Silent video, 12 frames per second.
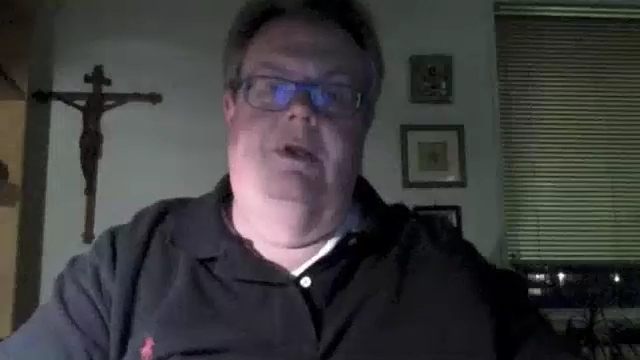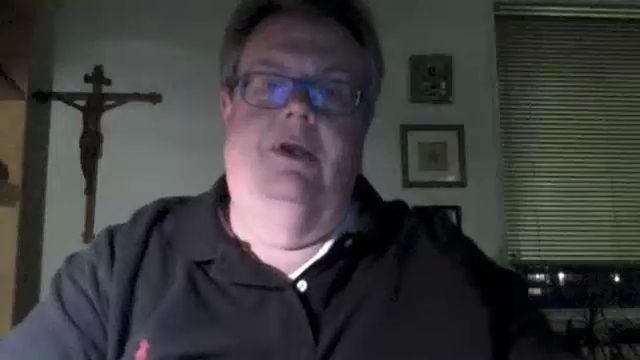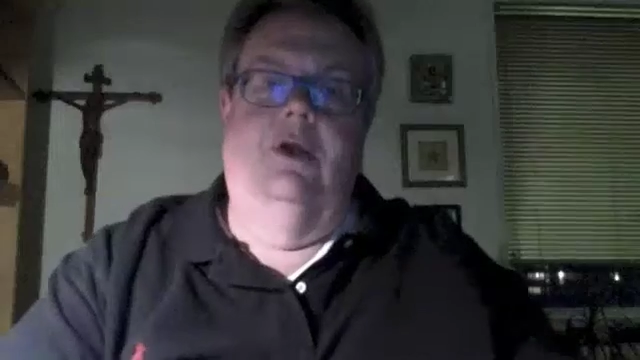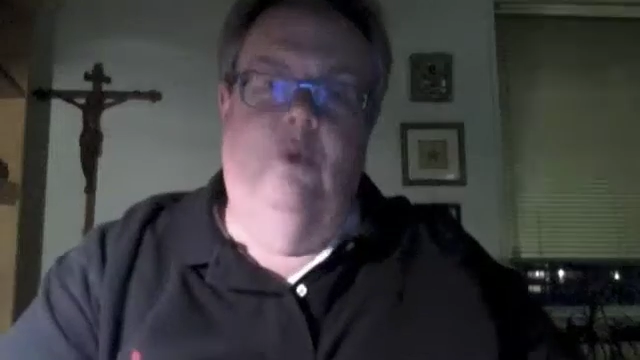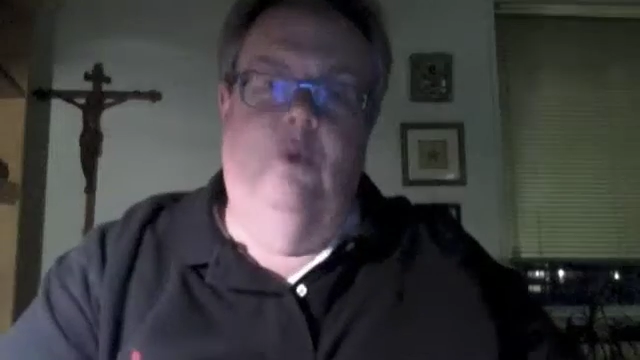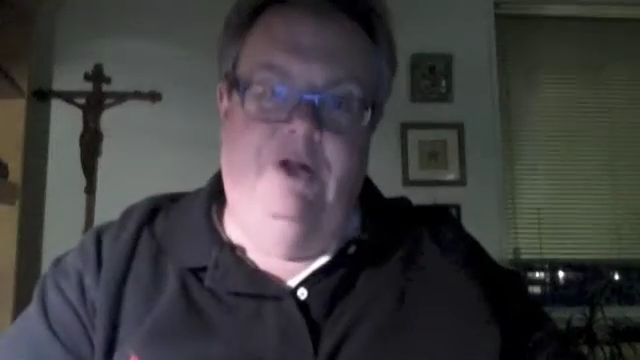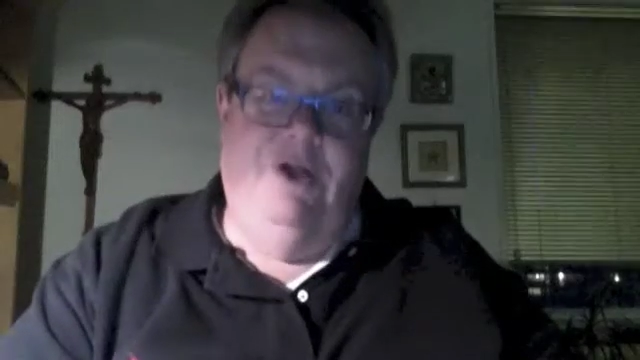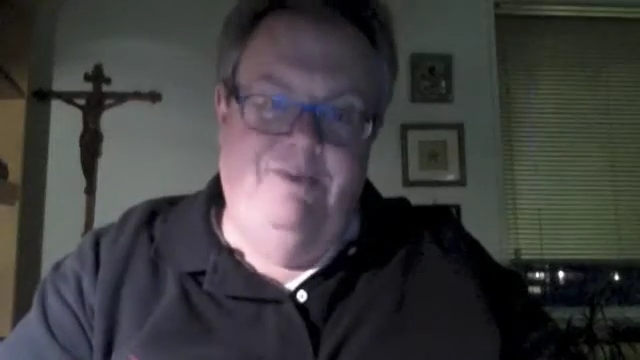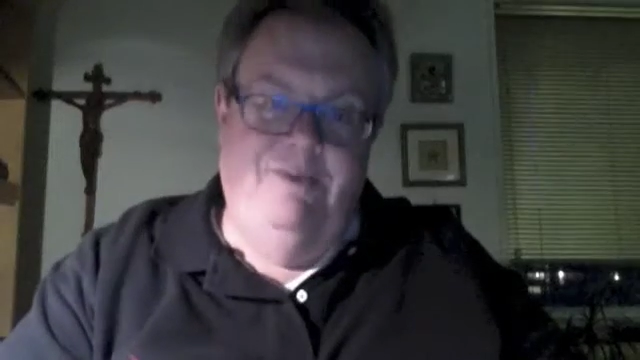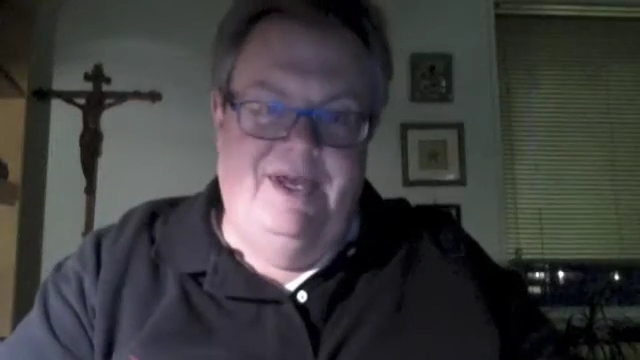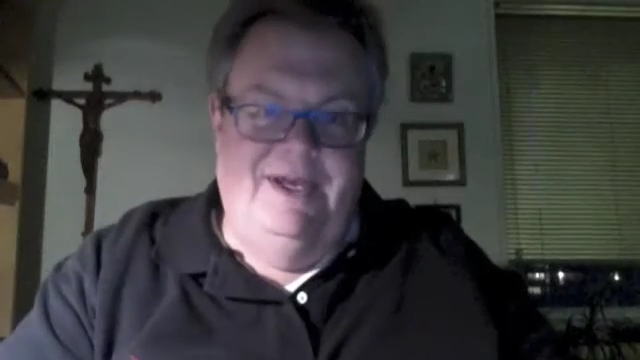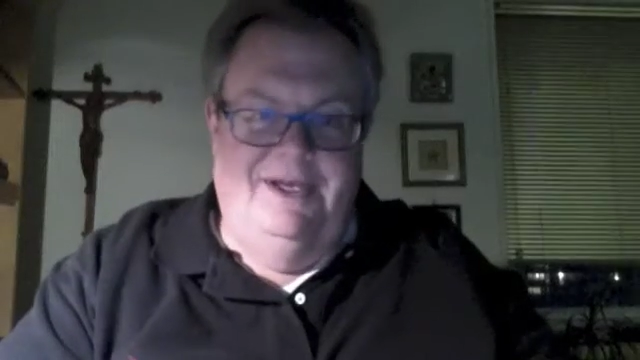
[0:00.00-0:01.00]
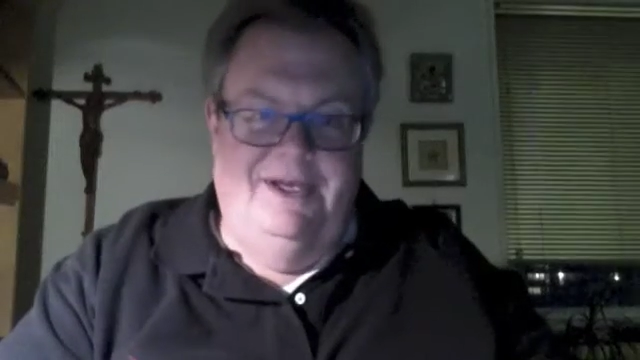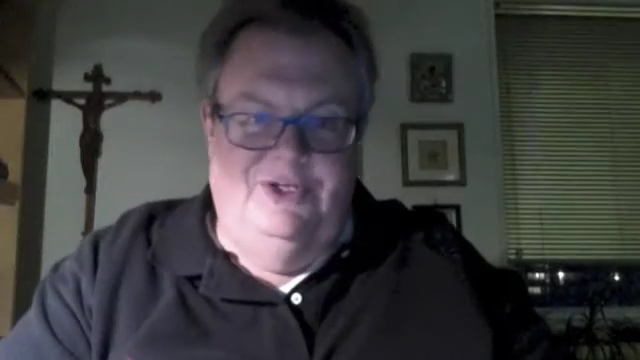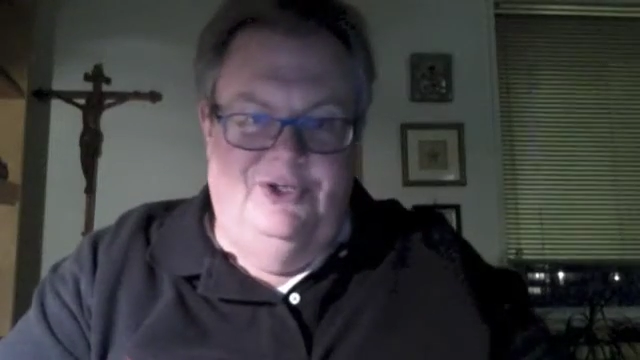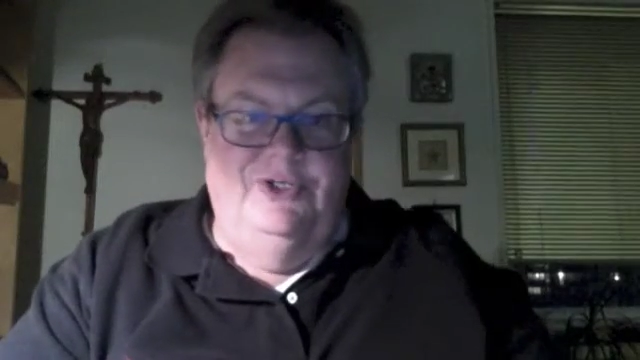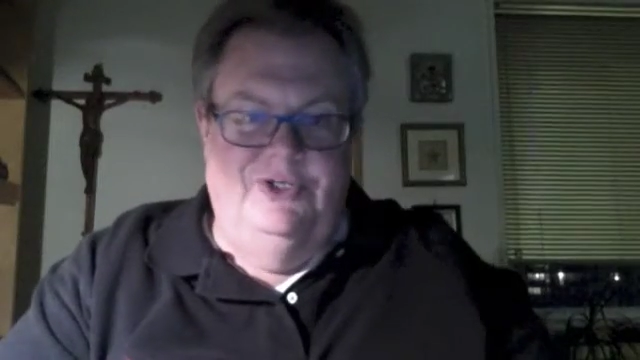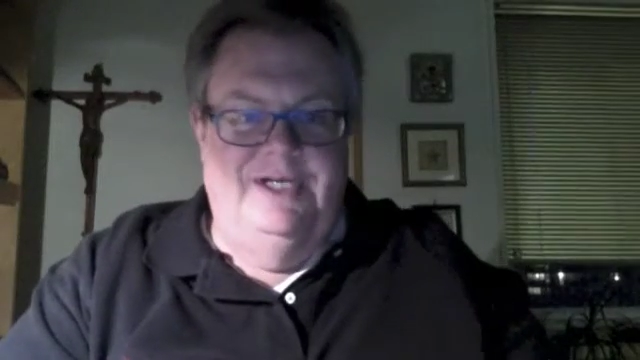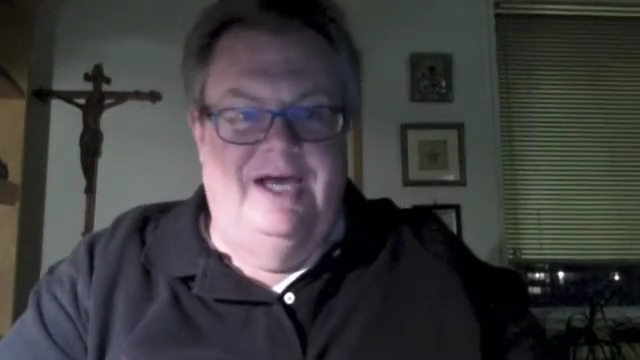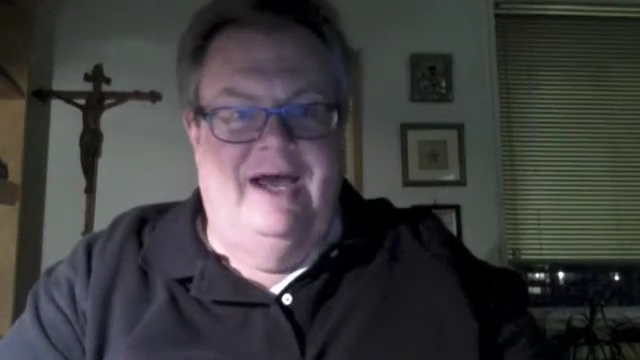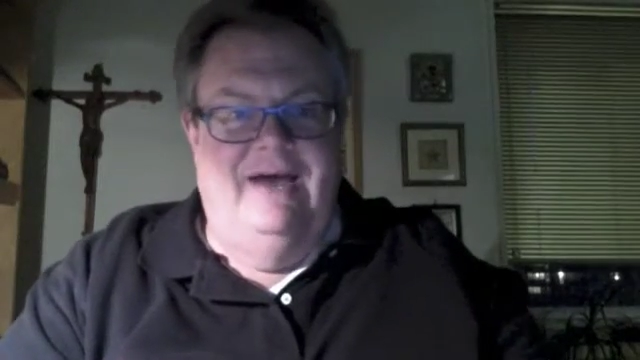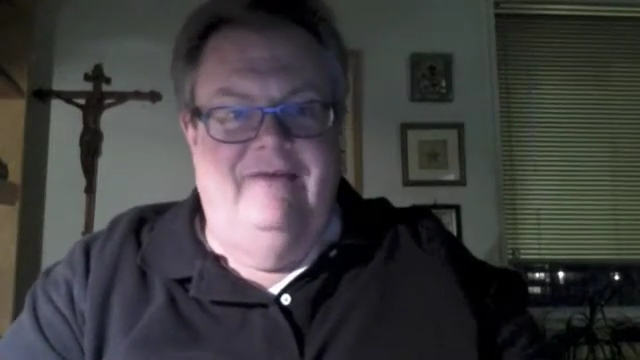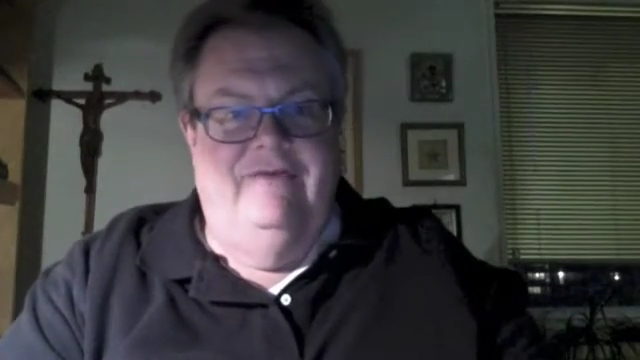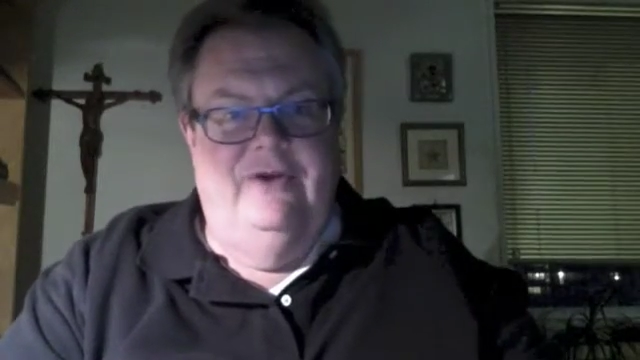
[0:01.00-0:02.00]
Welcome back. It's good to
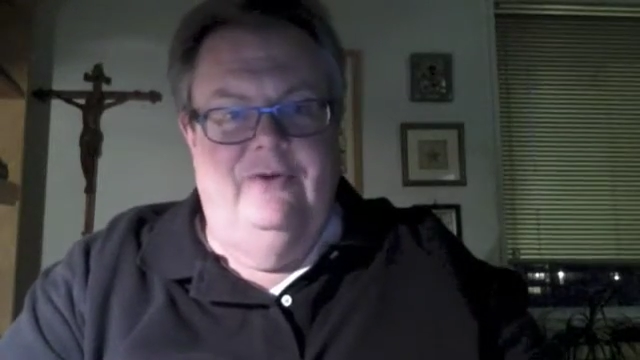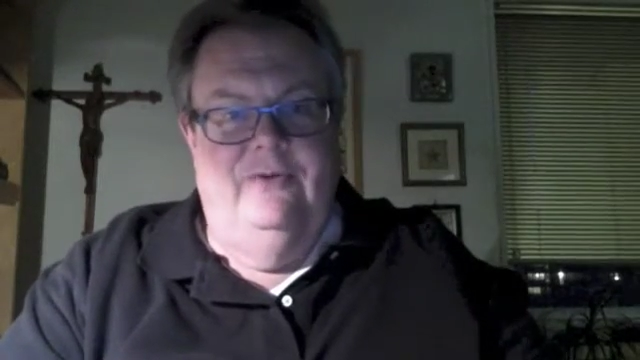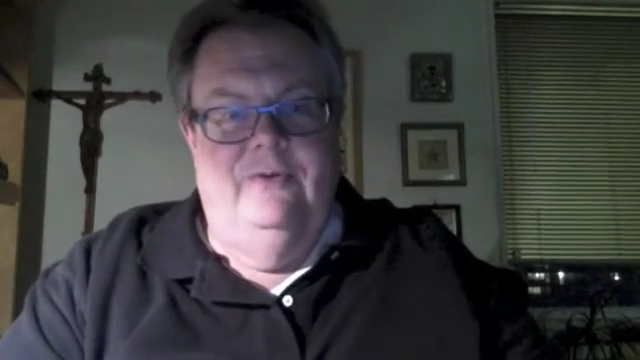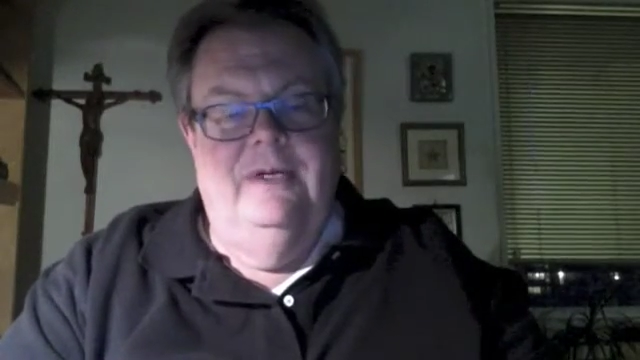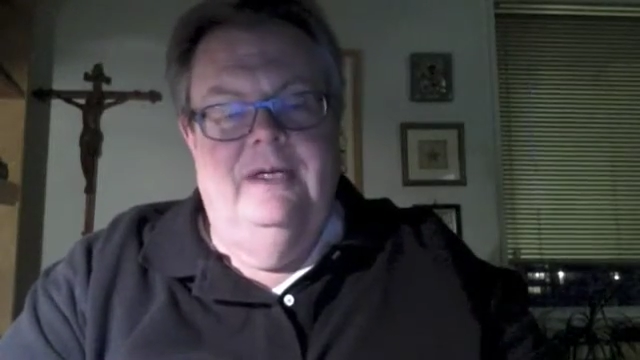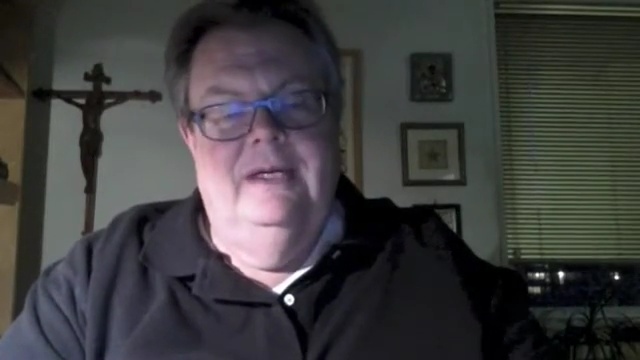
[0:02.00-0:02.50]
have you.